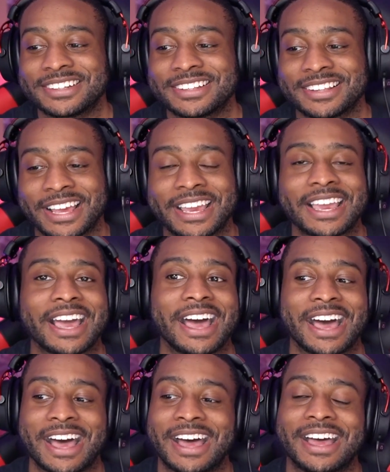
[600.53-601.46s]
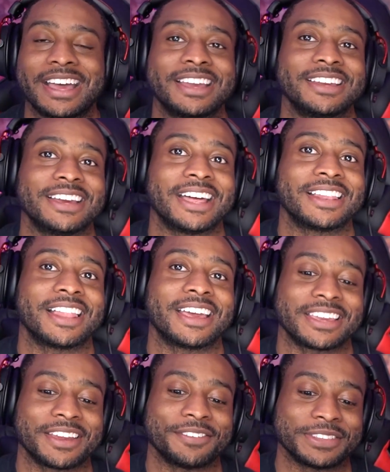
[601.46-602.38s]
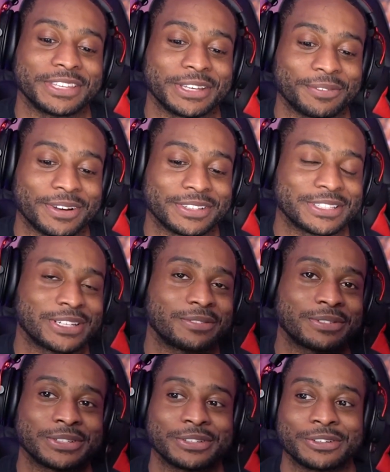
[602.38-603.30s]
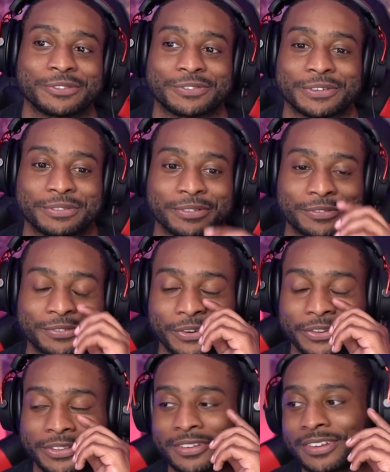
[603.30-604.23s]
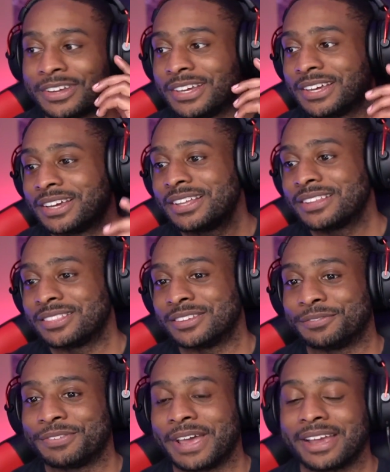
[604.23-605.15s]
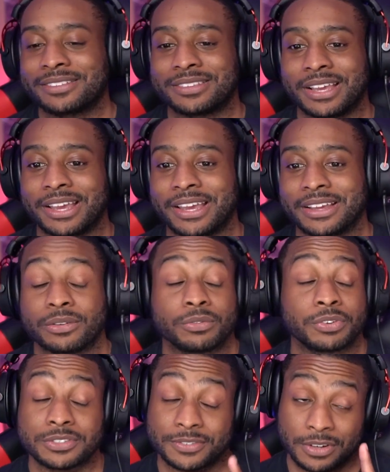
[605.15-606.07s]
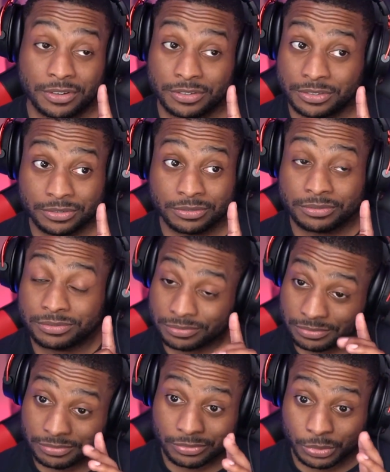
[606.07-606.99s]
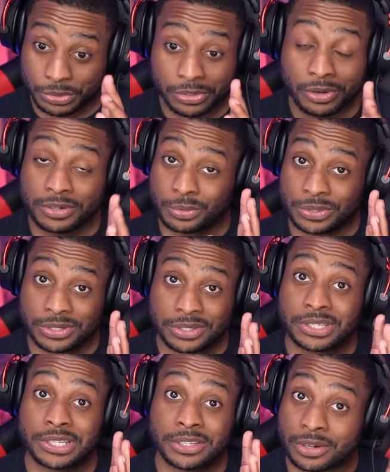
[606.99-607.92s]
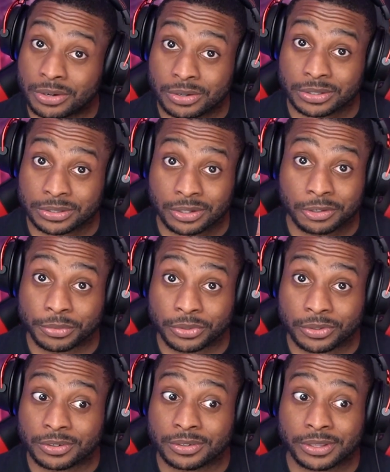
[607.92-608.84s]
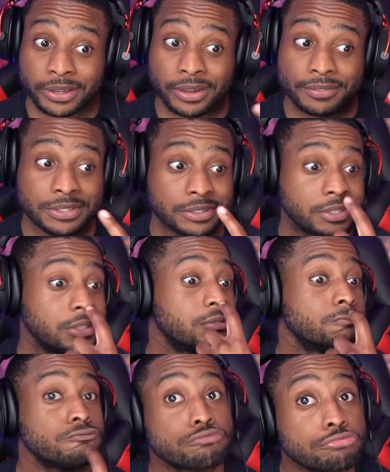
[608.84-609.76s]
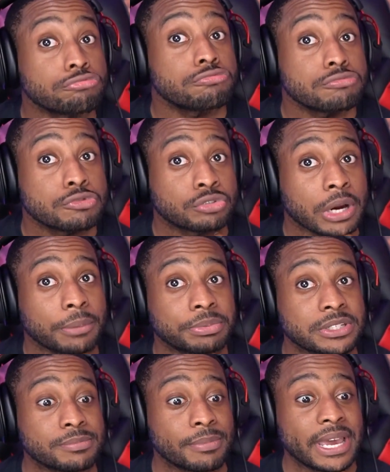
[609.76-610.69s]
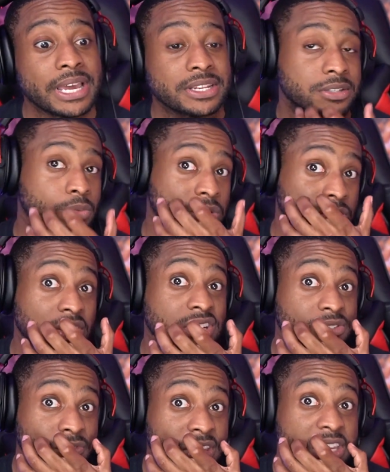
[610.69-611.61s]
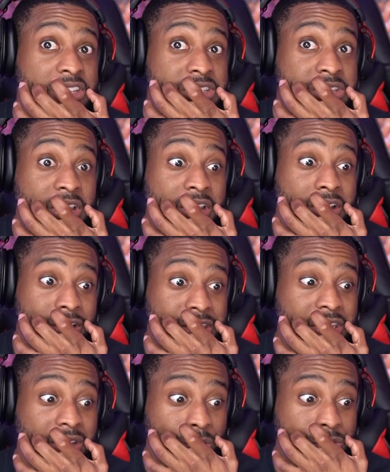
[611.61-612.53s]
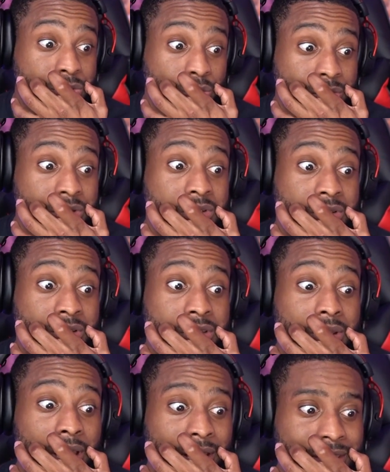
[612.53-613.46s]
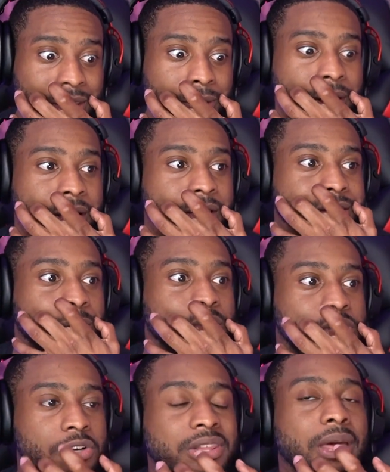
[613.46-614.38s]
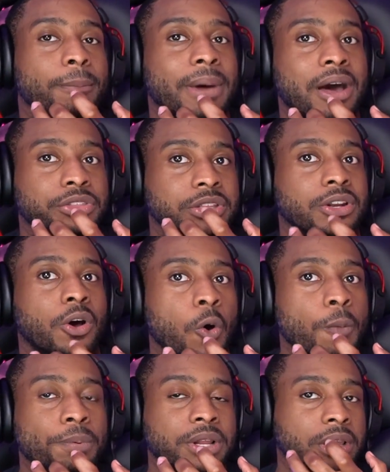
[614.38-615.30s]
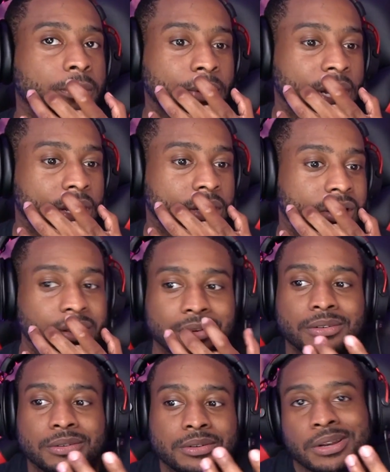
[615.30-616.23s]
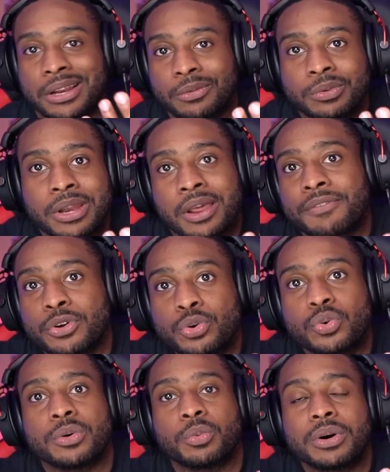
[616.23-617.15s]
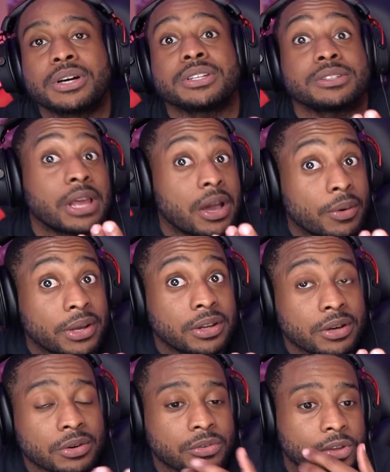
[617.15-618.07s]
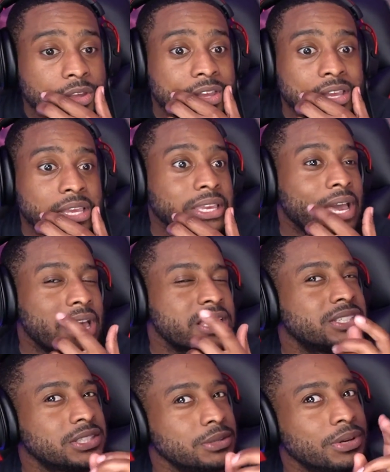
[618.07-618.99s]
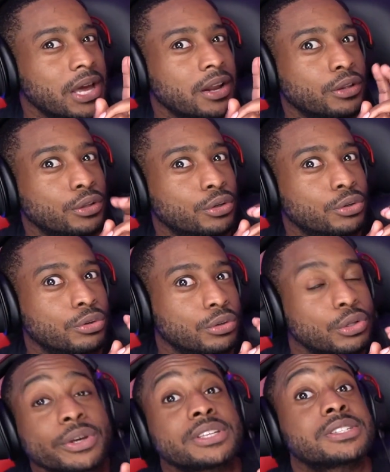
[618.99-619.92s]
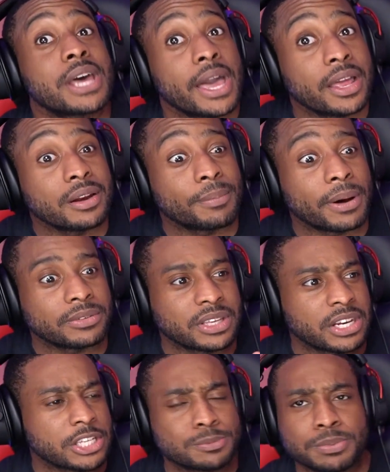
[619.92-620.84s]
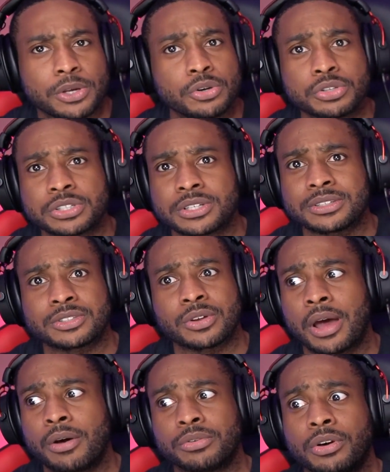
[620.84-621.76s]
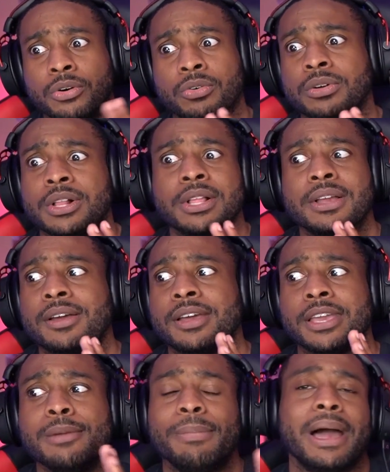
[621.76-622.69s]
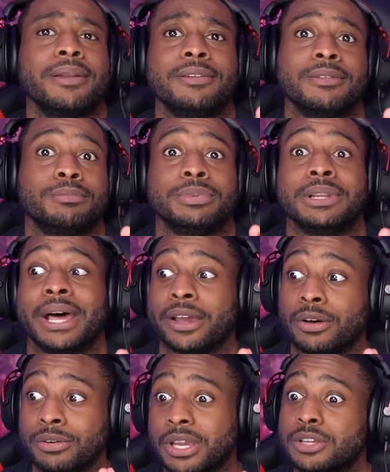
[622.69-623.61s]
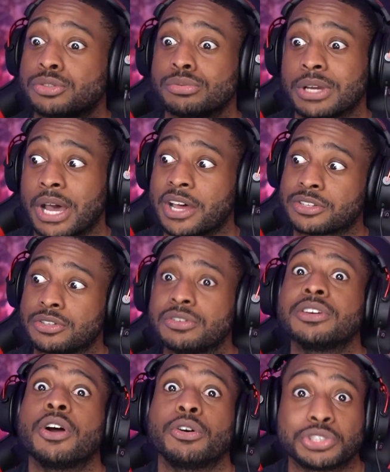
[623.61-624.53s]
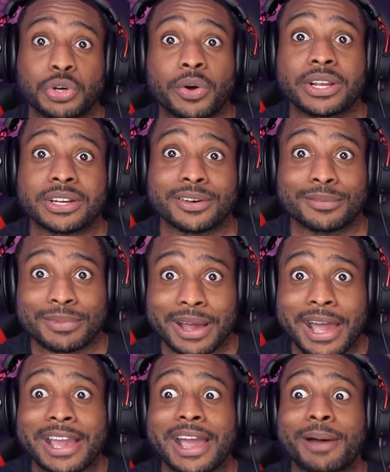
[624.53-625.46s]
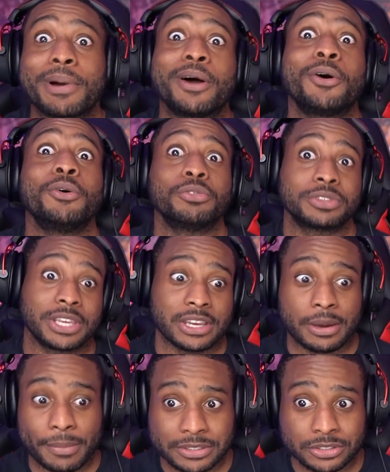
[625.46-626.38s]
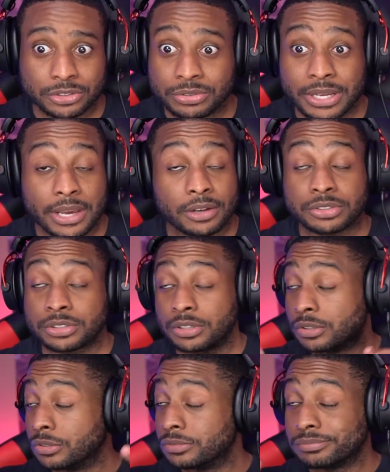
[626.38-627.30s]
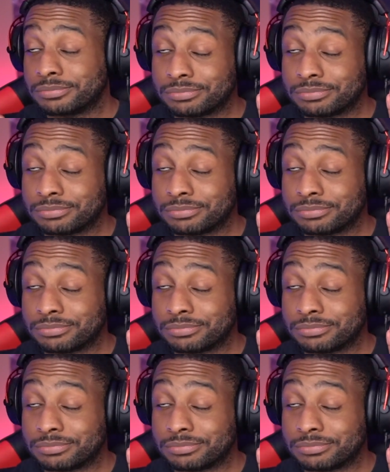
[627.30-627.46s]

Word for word: Like I I like everything about this episode from the, for the the fact that first of all you notice we didn't see Hyoga no more. Like ever since he mm, dropped his mask and we saw his face again, which we I kept. They would show that mouth in the opening, but I ne- they never knew who it was. Now I know. He got he seemed to got a little a little excited about that explosion. So I don't know. He might be like, okay, Tsukasa, you can go join them. I got my own thing I'm about to do now. So